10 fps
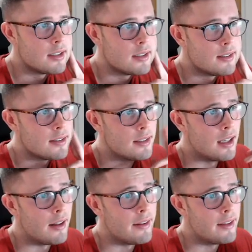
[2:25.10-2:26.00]
see
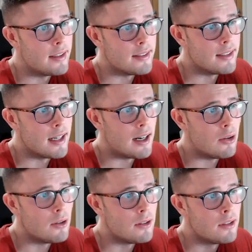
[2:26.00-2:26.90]
like this now
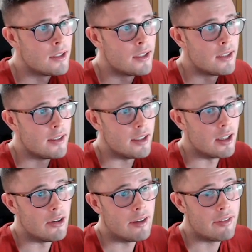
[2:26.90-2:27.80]
you know,
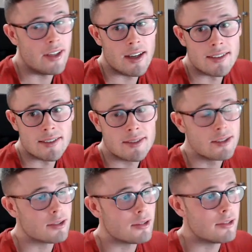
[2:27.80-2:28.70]
if he has
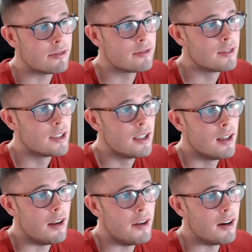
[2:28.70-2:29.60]
sort of
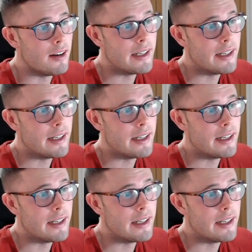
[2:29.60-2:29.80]
a nine